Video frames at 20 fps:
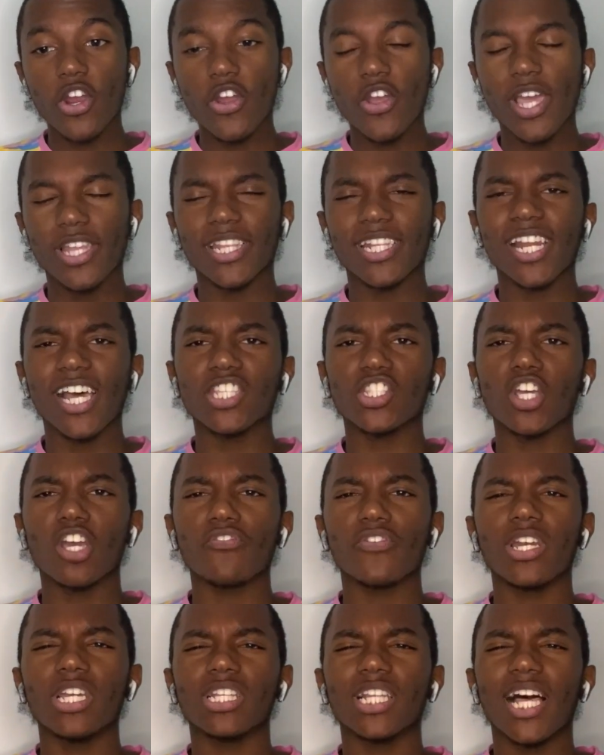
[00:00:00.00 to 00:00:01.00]
and then I start
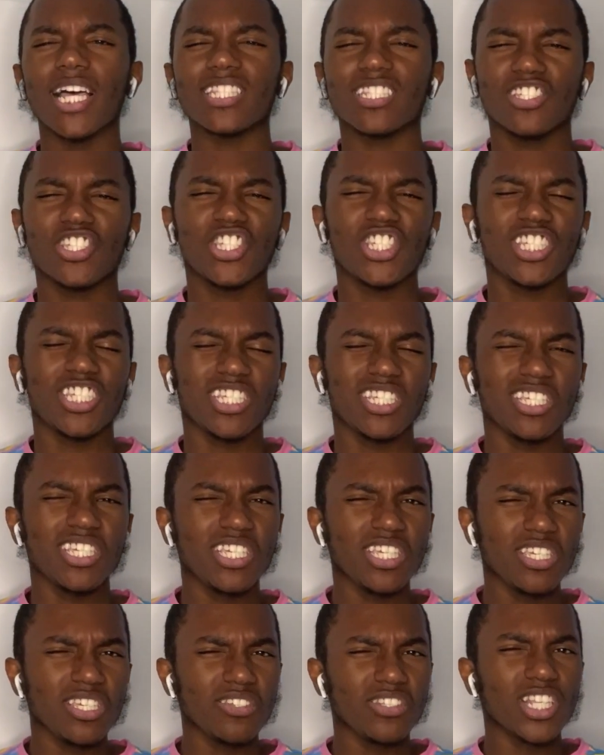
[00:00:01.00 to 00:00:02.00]
realizing
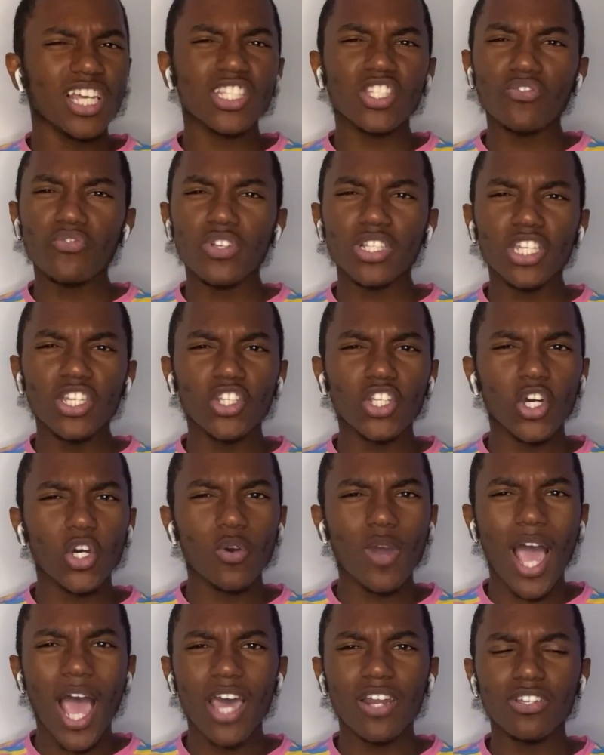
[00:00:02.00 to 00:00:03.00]
she doesn't really know
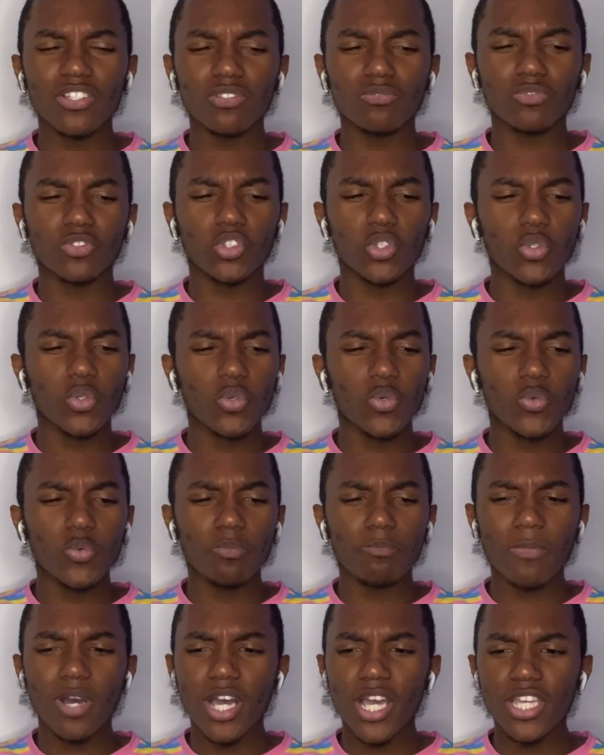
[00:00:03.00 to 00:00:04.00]
how to do
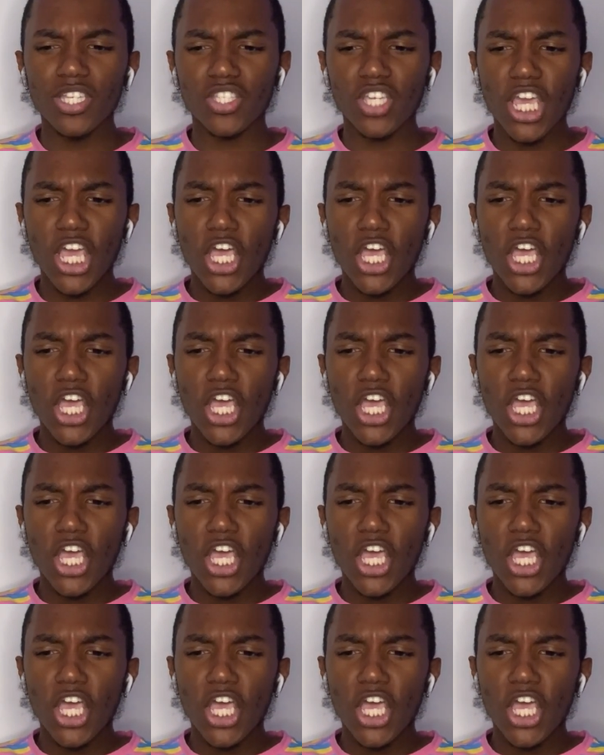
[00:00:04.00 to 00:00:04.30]
much.